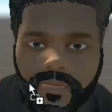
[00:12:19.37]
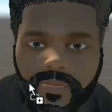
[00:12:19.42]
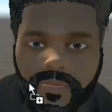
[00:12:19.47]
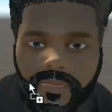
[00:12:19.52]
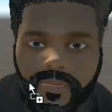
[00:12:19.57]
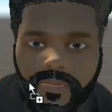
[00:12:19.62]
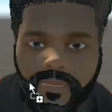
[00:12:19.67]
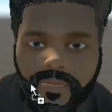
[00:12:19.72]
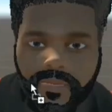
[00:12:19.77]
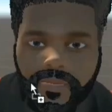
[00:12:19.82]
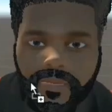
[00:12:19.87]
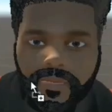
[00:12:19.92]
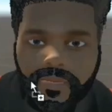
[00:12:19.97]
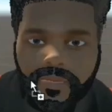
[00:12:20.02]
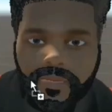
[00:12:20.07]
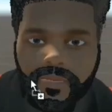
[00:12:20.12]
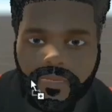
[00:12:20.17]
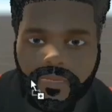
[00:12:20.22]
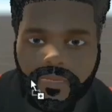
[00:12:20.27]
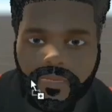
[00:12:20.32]

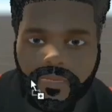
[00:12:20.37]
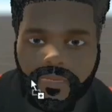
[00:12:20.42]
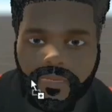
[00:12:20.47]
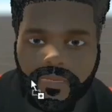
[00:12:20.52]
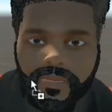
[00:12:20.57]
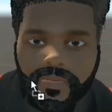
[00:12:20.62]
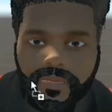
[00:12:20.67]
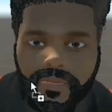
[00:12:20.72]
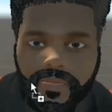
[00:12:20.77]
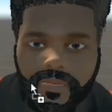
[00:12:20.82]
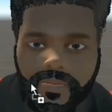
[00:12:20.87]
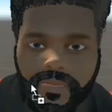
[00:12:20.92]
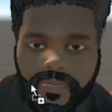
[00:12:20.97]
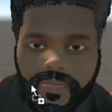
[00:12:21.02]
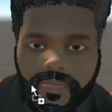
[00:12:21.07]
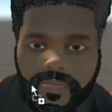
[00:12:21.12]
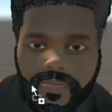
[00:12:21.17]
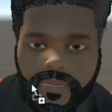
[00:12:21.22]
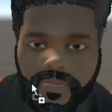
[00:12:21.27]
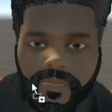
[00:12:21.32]

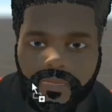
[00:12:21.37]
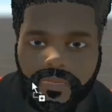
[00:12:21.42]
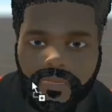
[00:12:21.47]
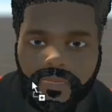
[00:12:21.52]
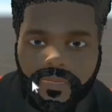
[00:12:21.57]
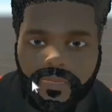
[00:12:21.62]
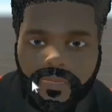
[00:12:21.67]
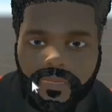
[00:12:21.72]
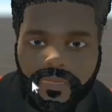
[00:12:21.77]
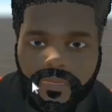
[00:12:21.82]
Nothing is said.